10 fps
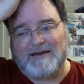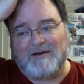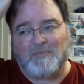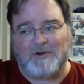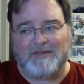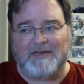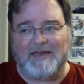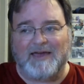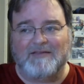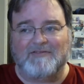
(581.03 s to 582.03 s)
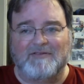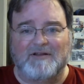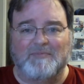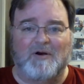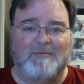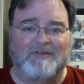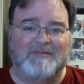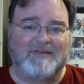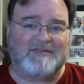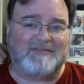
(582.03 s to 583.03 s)
appoint the heads of the
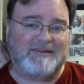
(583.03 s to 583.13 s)
departments like the